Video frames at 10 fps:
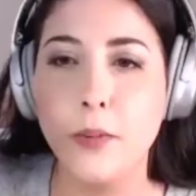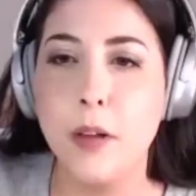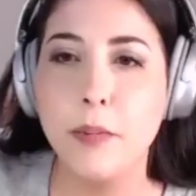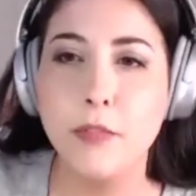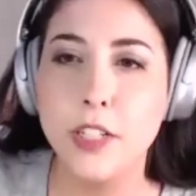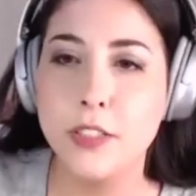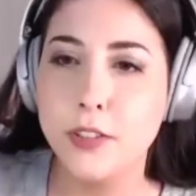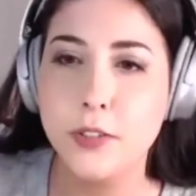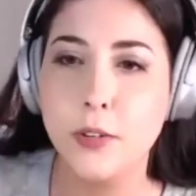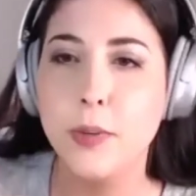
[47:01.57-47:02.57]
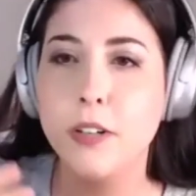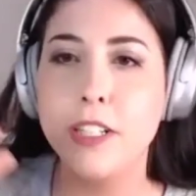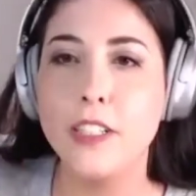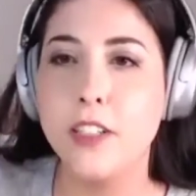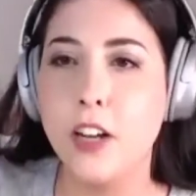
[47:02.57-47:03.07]
realm of research, or we don't
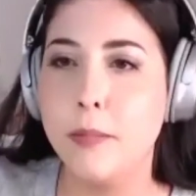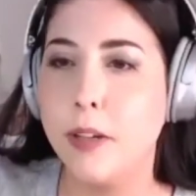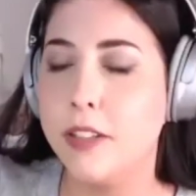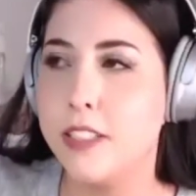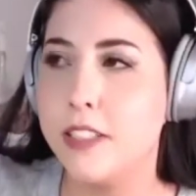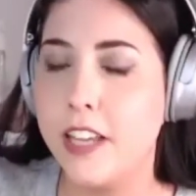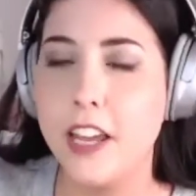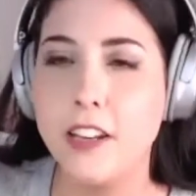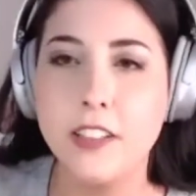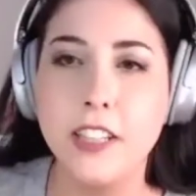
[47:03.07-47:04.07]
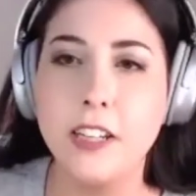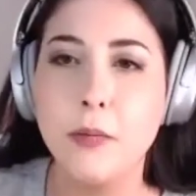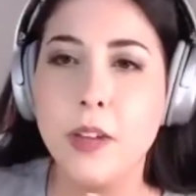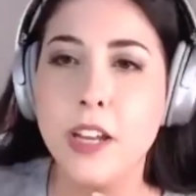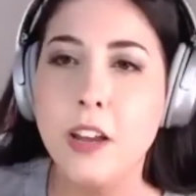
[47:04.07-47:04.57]
need to talk about this scandal. Like,
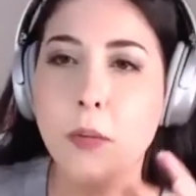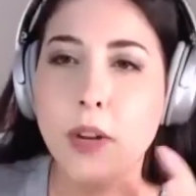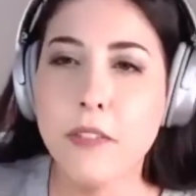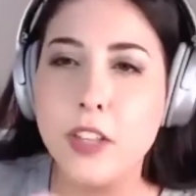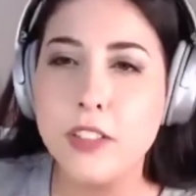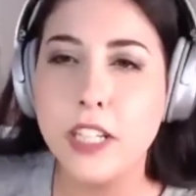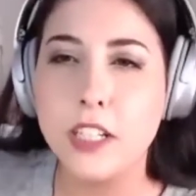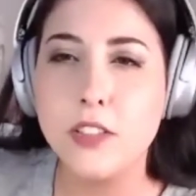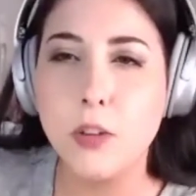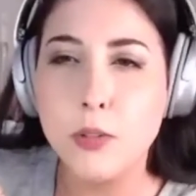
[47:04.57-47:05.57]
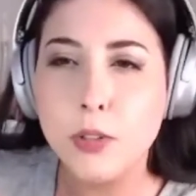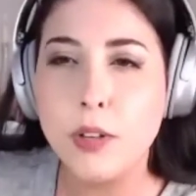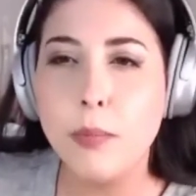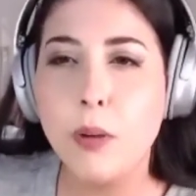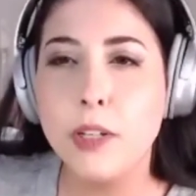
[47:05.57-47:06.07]
whenever there's like a social
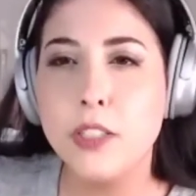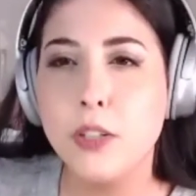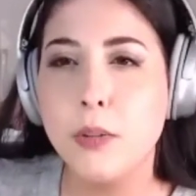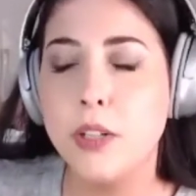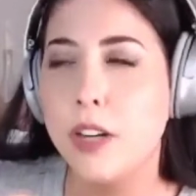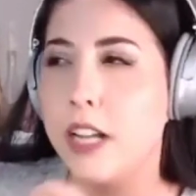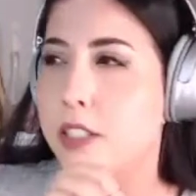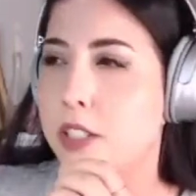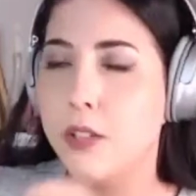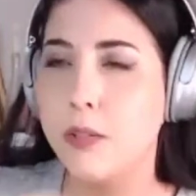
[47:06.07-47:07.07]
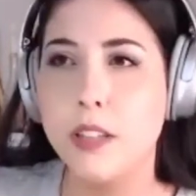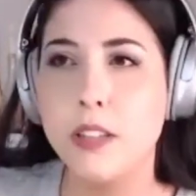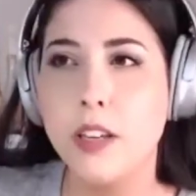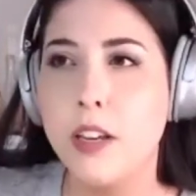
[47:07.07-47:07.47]
component to it, or it has to do with,